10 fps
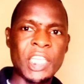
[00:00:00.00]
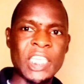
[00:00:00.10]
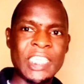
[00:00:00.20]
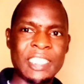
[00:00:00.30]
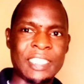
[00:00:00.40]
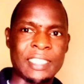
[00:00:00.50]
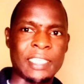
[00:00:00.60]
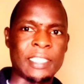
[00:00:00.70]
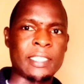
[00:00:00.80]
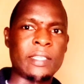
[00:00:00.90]

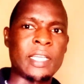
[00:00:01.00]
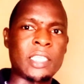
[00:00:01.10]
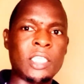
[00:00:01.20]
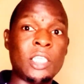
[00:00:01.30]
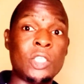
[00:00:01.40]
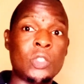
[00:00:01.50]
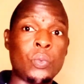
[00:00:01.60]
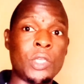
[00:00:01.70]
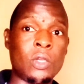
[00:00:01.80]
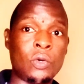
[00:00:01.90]
indices that it
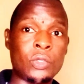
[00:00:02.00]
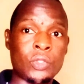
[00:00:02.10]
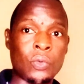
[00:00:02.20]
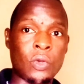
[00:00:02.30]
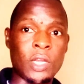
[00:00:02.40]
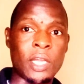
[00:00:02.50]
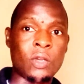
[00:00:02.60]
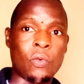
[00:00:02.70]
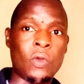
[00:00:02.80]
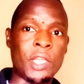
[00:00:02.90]
will also
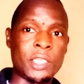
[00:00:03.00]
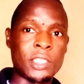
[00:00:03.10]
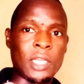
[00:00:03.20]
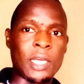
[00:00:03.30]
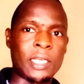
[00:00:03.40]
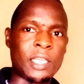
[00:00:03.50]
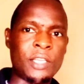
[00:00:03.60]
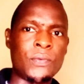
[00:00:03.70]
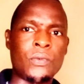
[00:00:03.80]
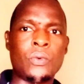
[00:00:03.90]
calculate and
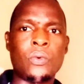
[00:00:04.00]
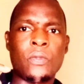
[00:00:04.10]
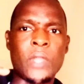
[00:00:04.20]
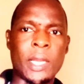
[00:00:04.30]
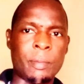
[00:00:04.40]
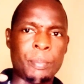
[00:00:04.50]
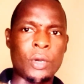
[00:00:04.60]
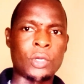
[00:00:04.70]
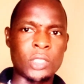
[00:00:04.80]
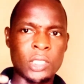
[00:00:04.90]
give you the
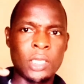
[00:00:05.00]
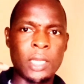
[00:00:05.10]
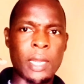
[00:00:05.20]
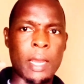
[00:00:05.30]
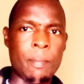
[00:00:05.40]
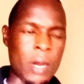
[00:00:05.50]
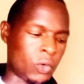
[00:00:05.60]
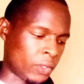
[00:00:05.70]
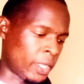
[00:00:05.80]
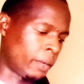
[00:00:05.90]
report
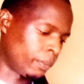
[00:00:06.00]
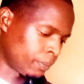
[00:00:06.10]
about them.